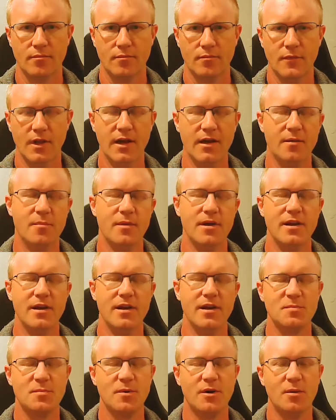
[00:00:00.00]
Yeah, my name
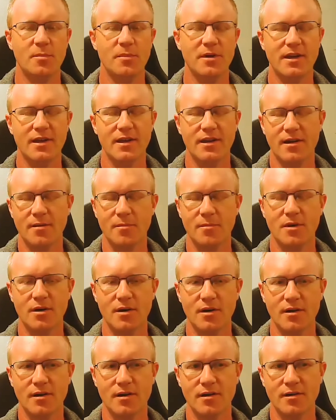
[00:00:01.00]
is Paul Meighan. I'm
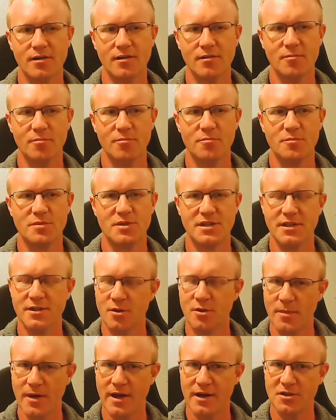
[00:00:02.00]
a
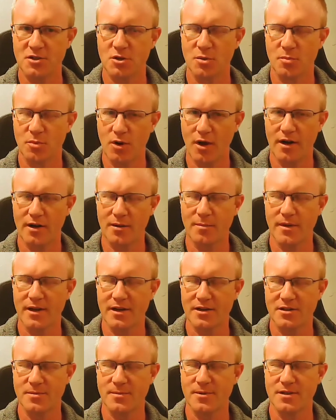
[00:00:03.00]
senior manager of product
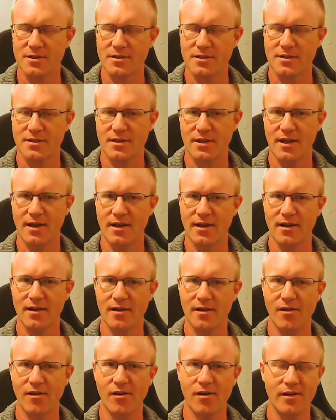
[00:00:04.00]
management
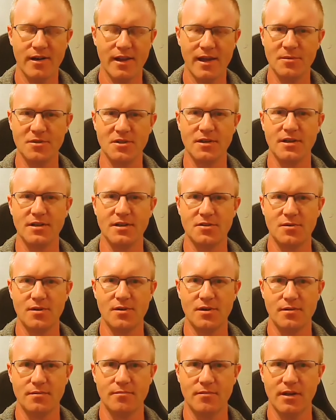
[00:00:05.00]
on Amazon
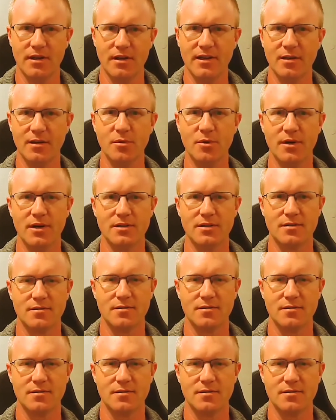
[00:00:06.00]
S3 at AWS.